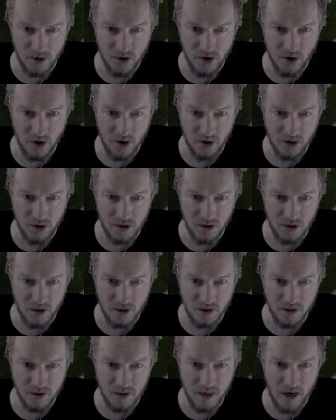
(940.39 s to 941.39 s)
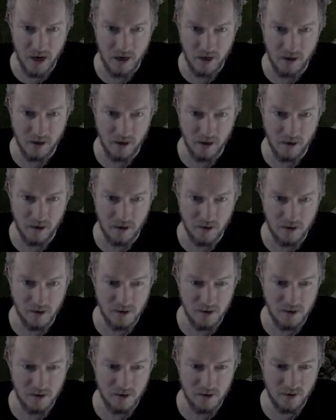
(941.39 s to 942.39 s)
charges could stack like
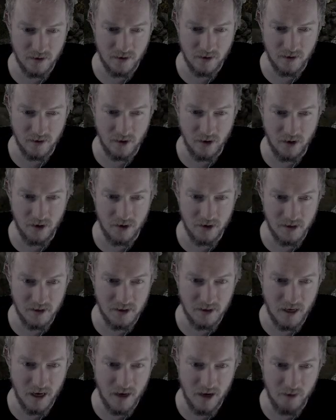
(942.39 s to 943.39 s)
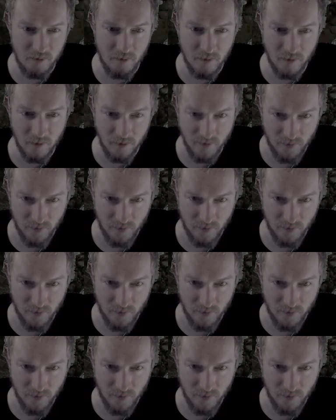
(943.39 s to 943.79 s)
this all this time.